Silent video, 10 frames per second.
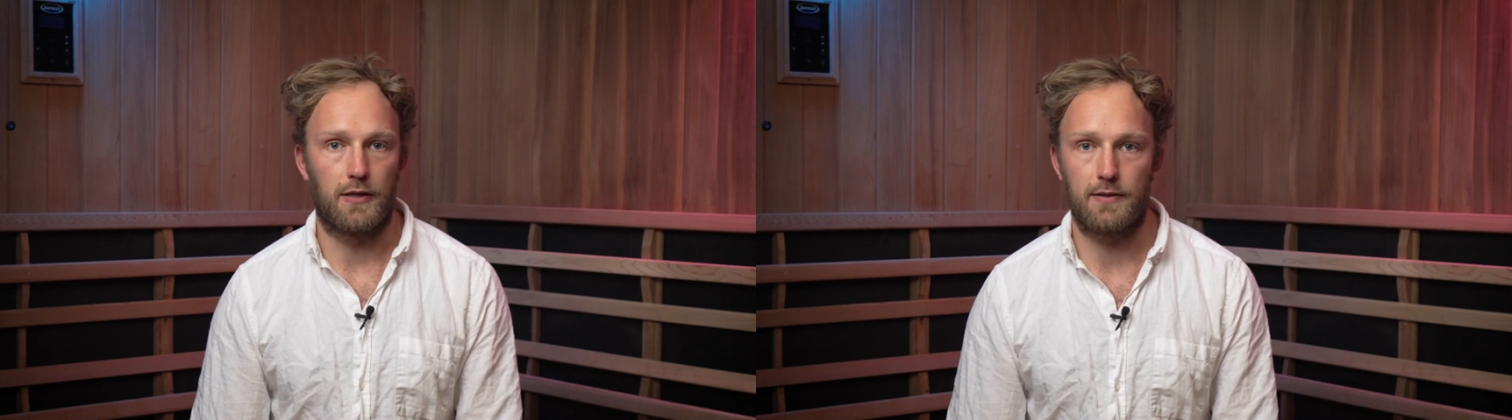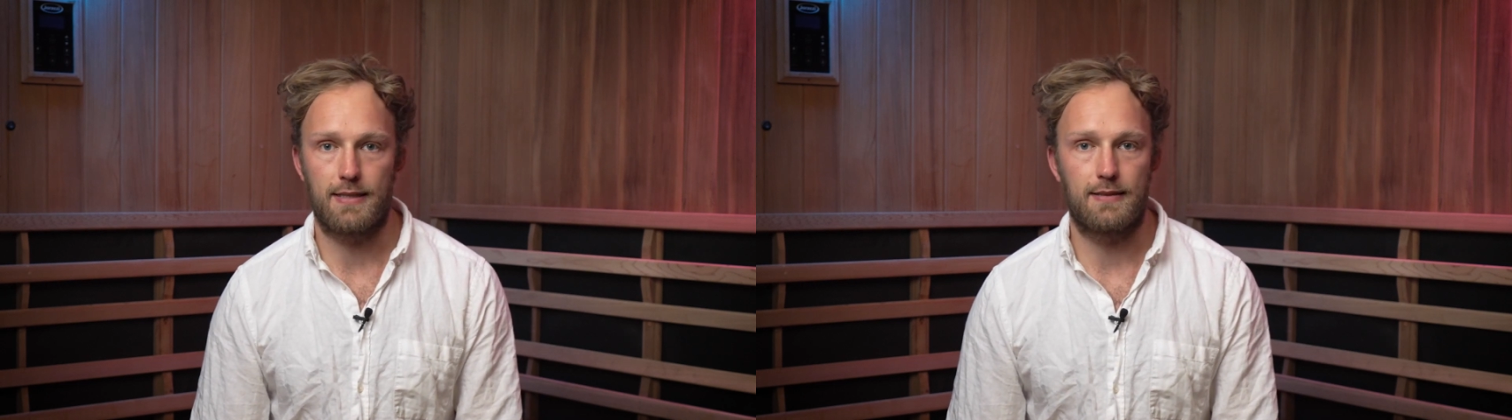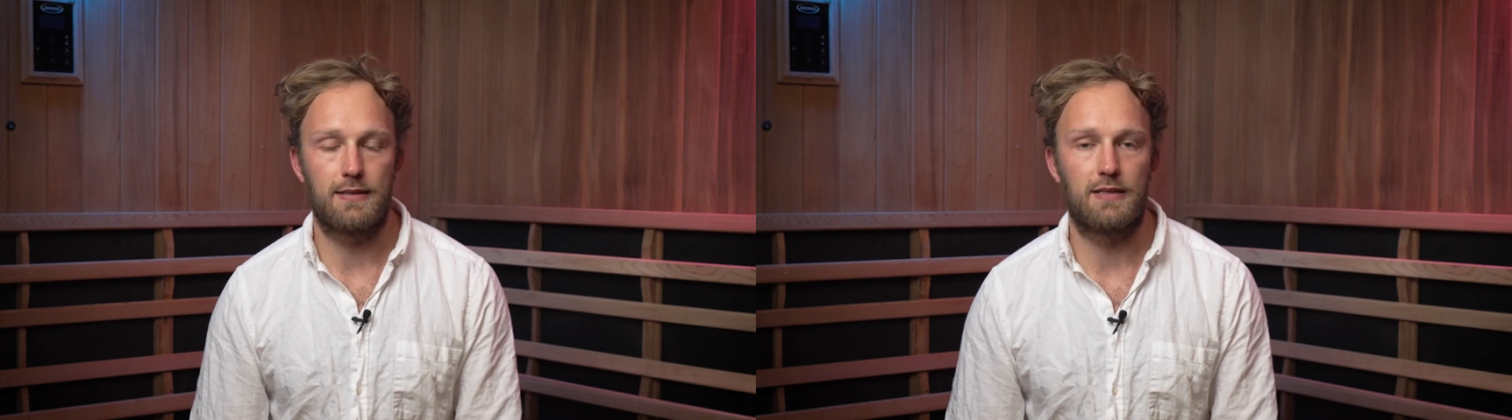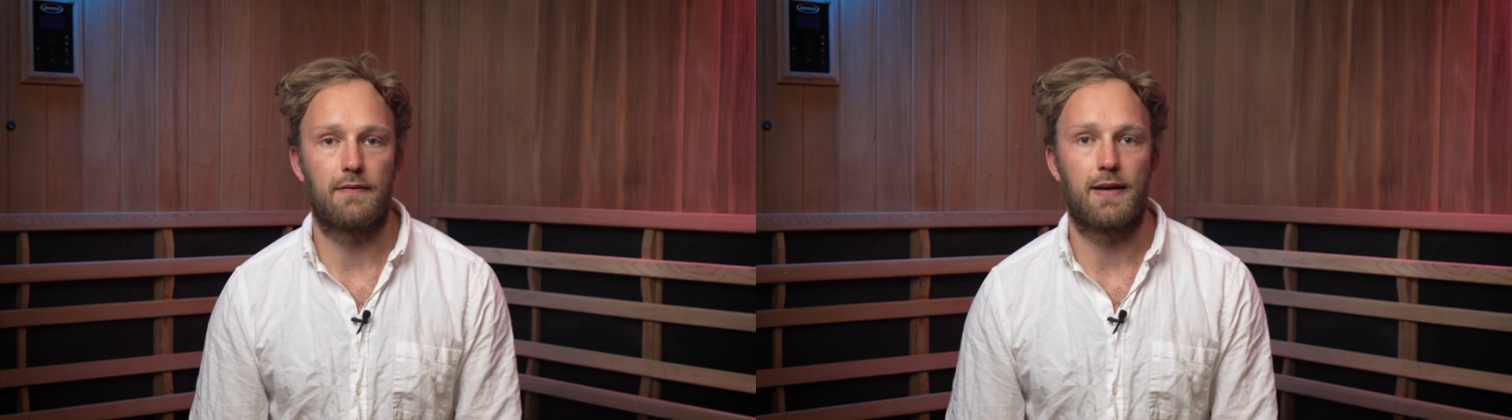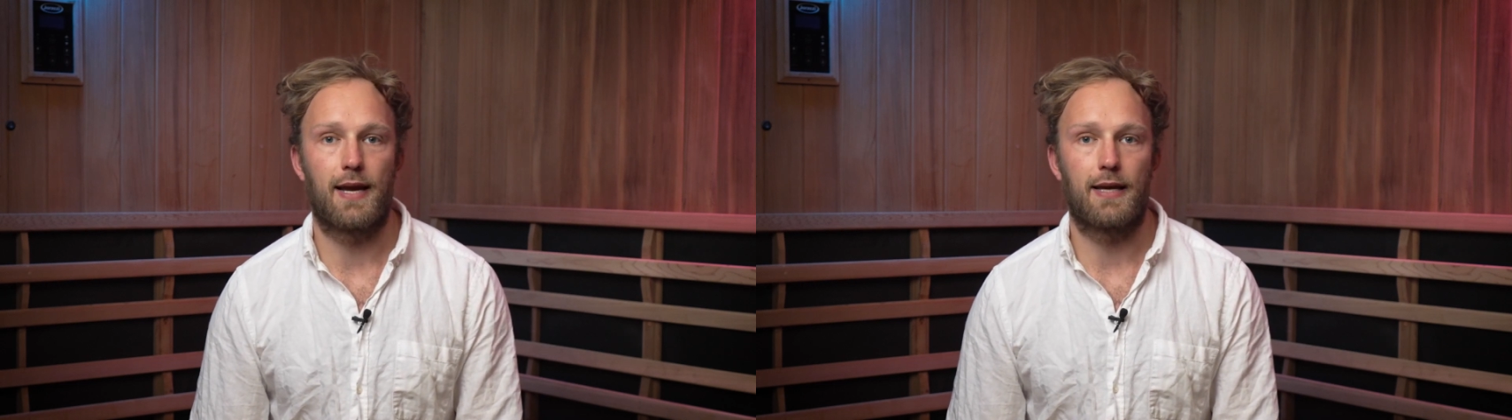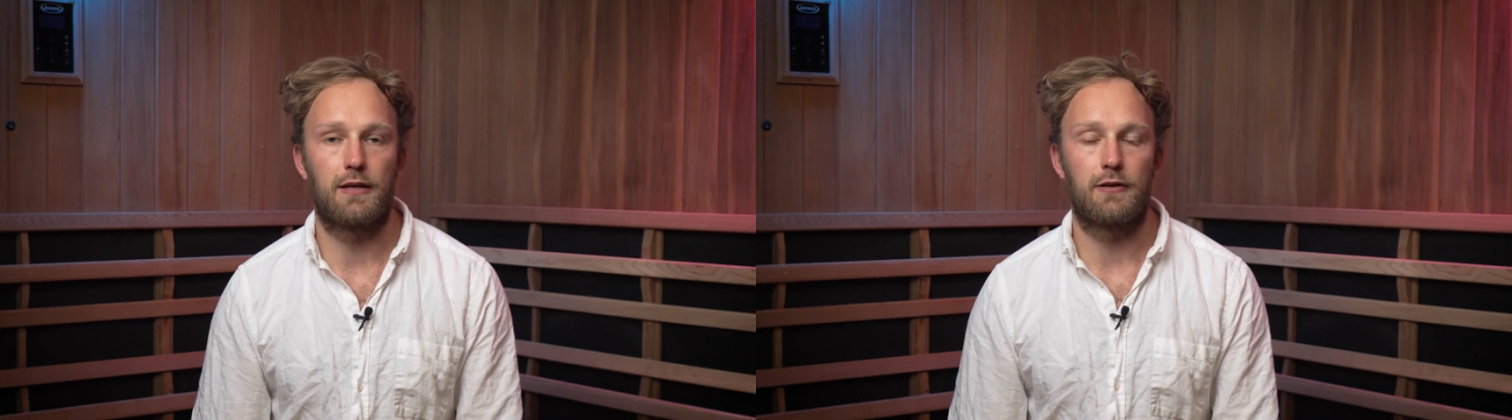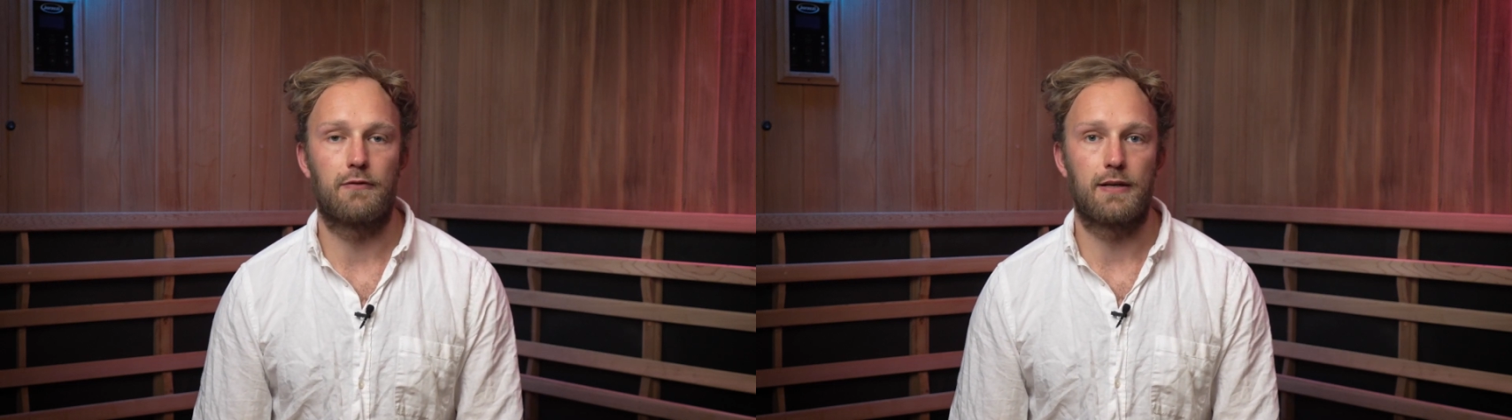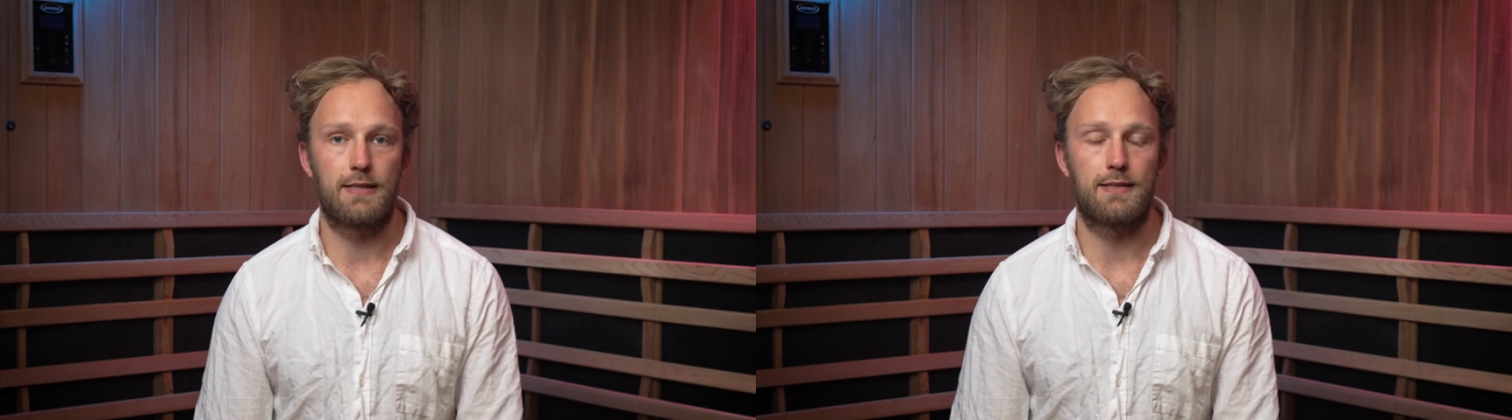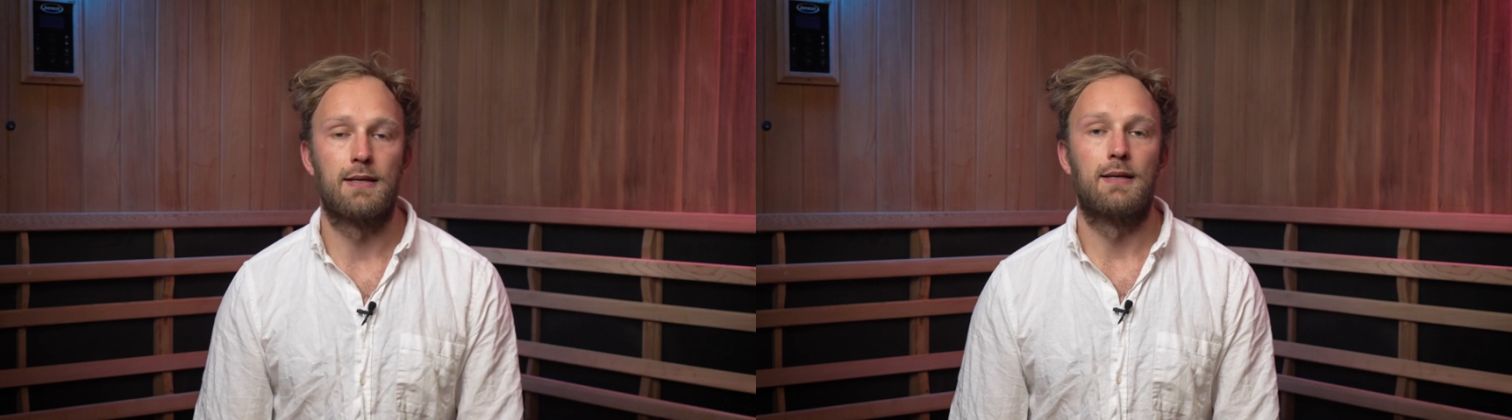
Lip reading: 60, 70, 80 degrees.